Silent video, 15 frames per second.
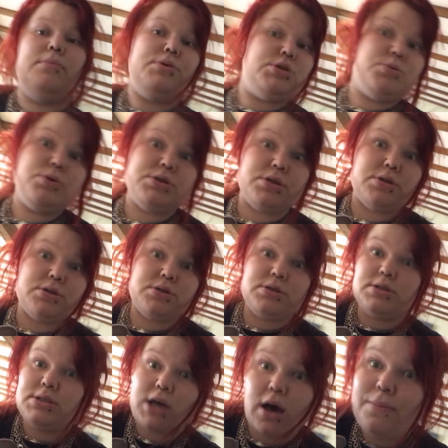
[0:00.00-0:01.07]
but she
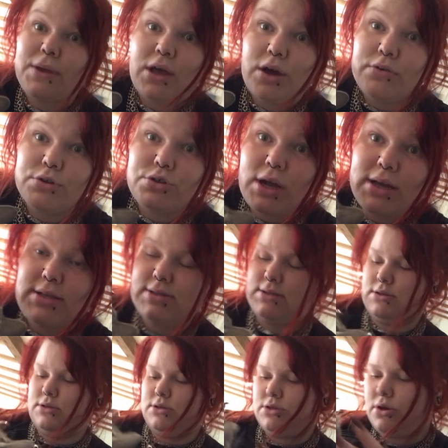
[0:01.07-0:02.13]
wouldn't tell me her
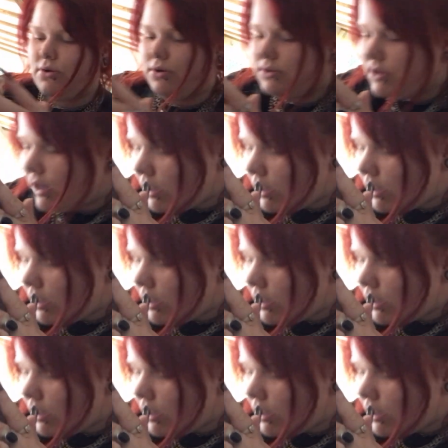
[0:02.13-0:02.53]
address. So I was